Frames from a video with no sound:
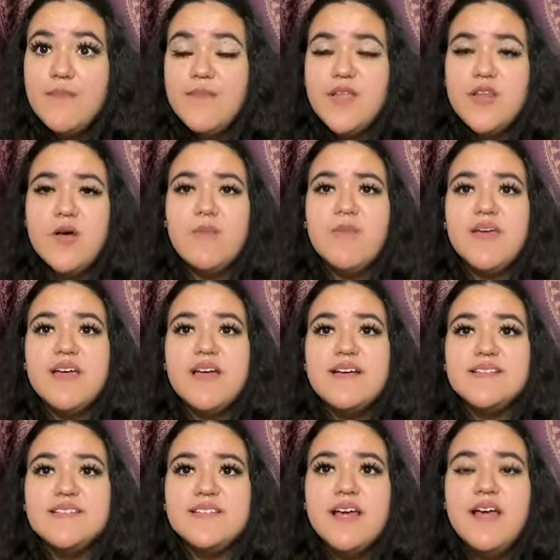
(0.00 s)
you know,
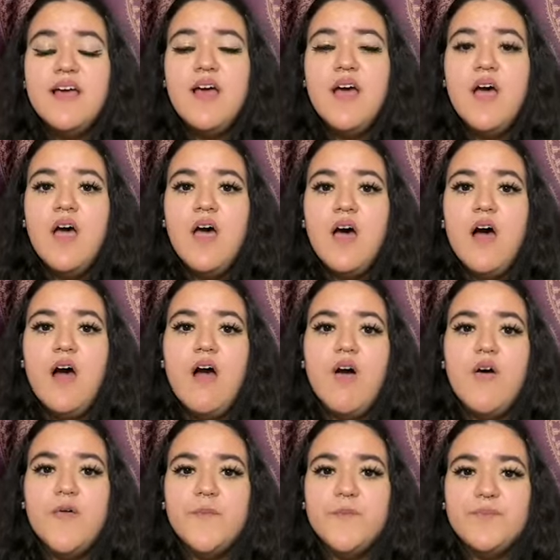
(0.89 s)
because
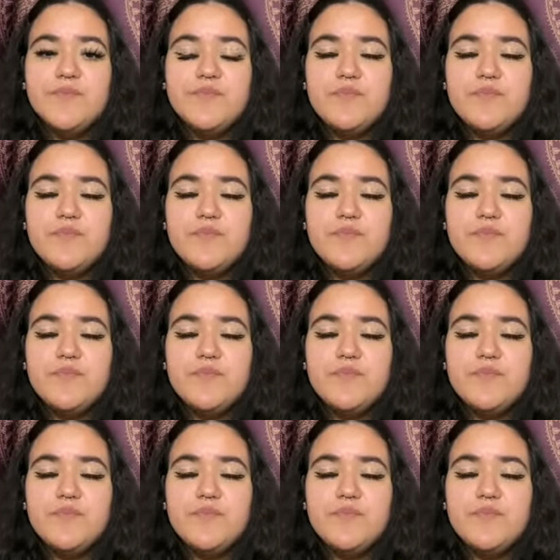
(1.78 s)
oh,